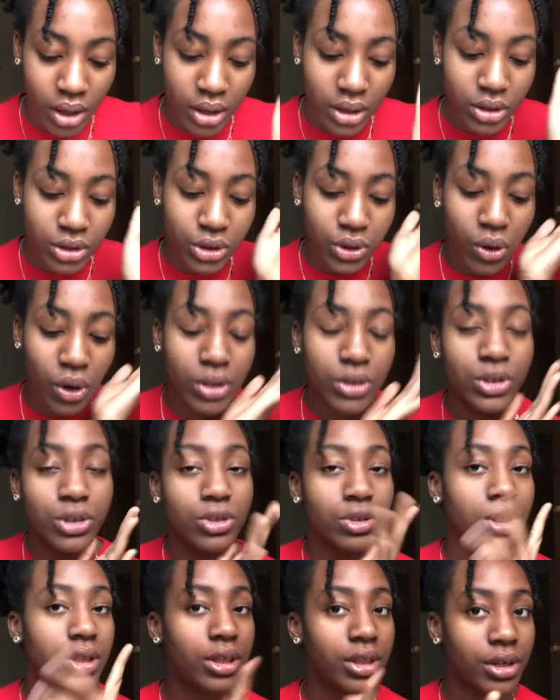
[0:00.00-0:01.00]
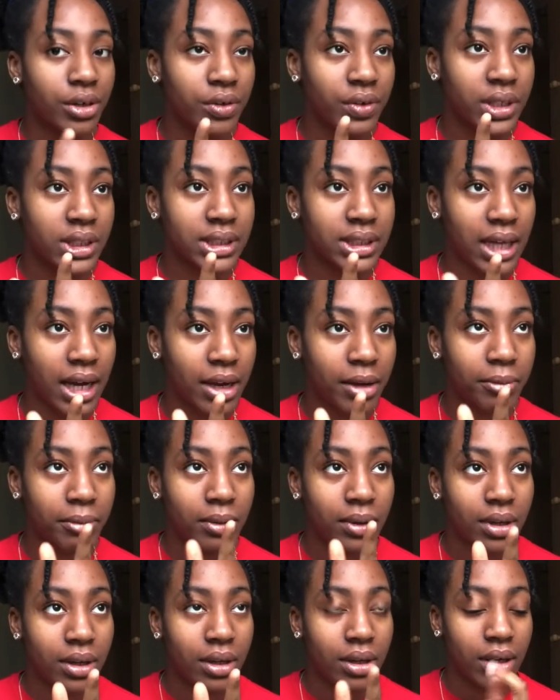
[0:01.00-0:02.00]
So on to theory time.
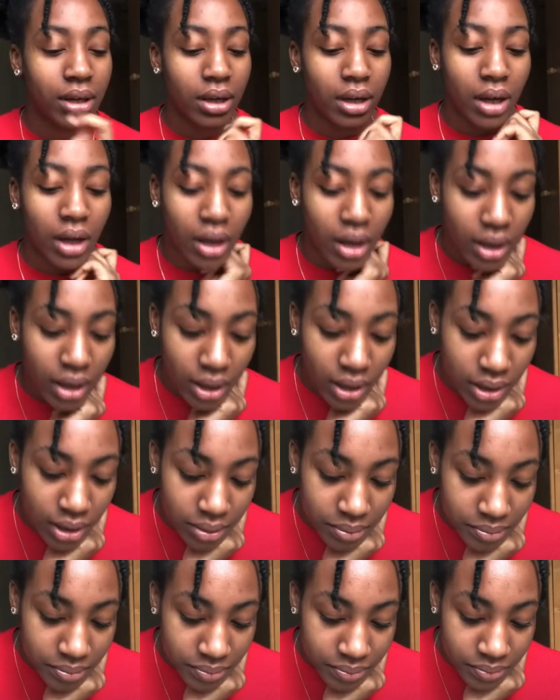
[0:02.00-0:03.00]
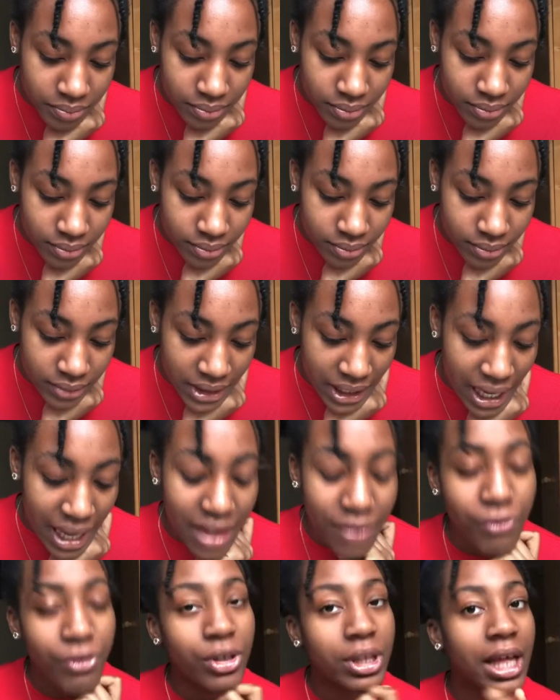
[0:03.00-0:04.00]
I
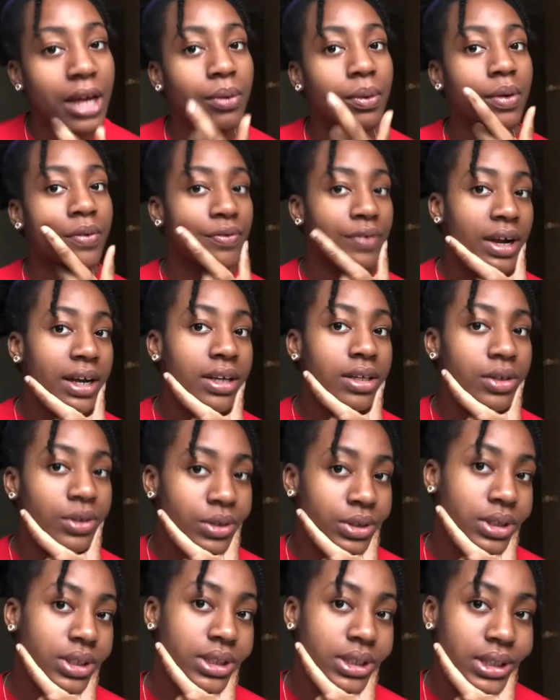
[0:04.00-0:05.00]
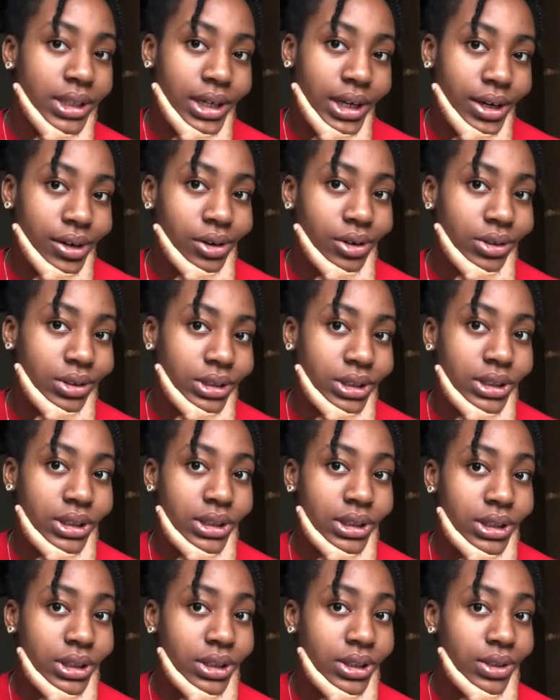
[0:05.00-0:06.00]
feel like we're finally gonna see Eros in
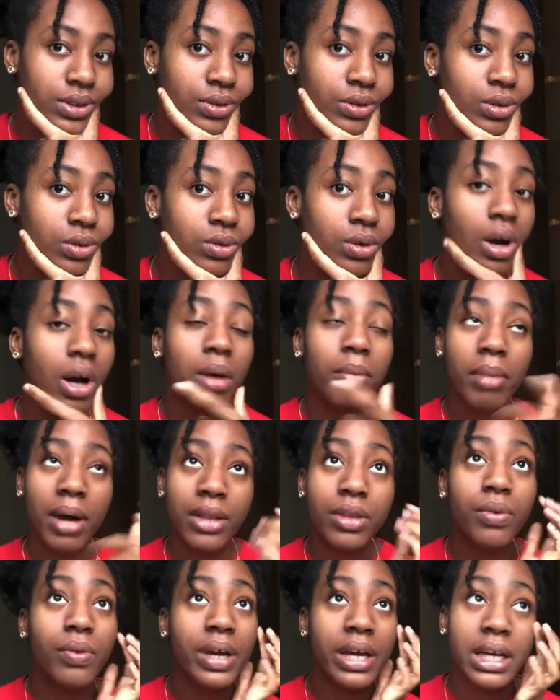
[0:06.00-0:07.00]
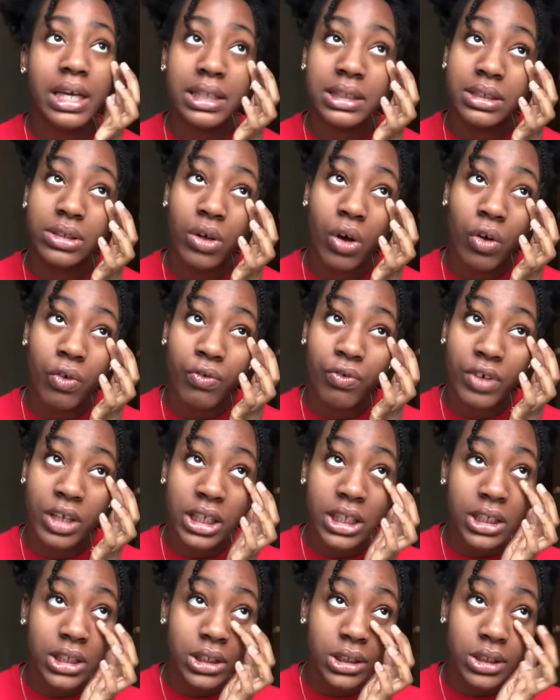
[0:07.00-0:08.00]
season 2. By the way, it's not
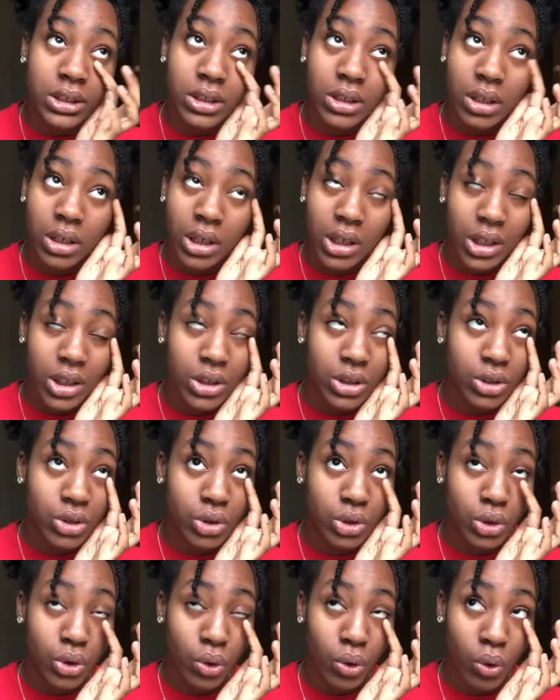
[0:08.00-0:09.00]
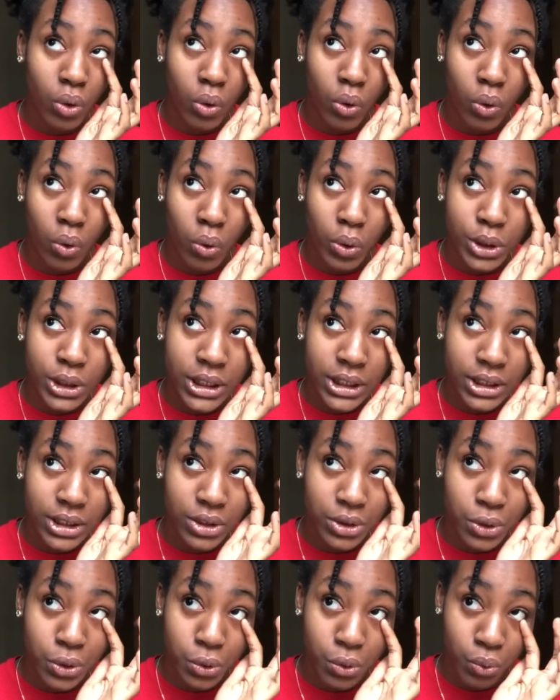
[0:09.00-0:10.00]
finished, so
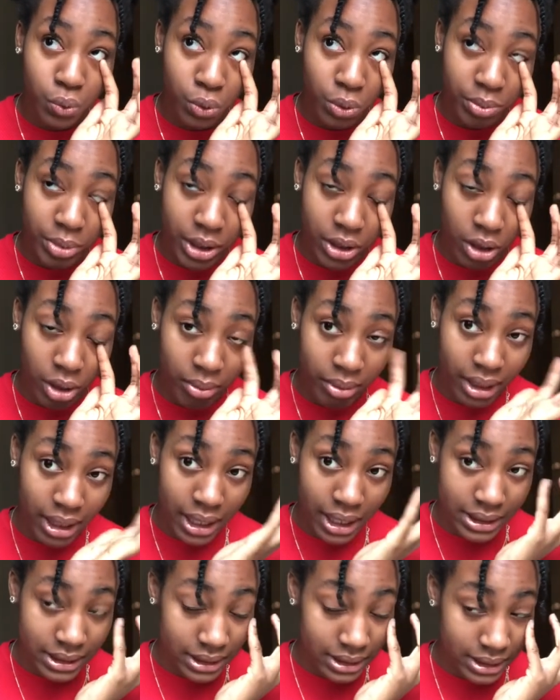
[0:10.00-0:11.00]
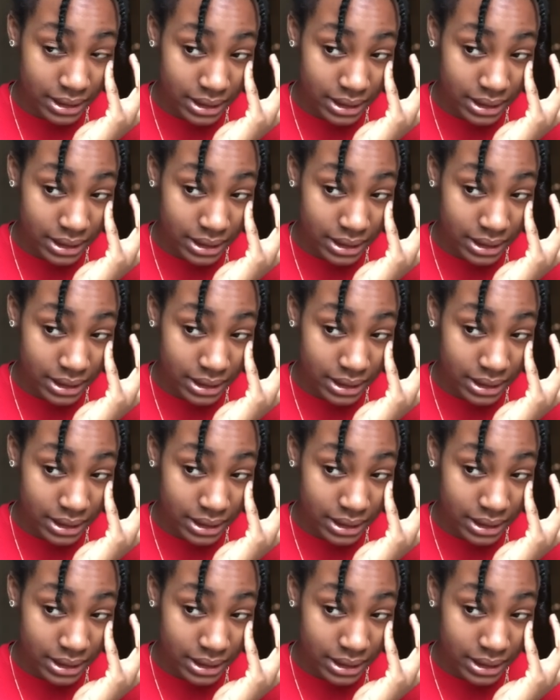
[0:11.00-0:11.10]
season 2 will be coming, as it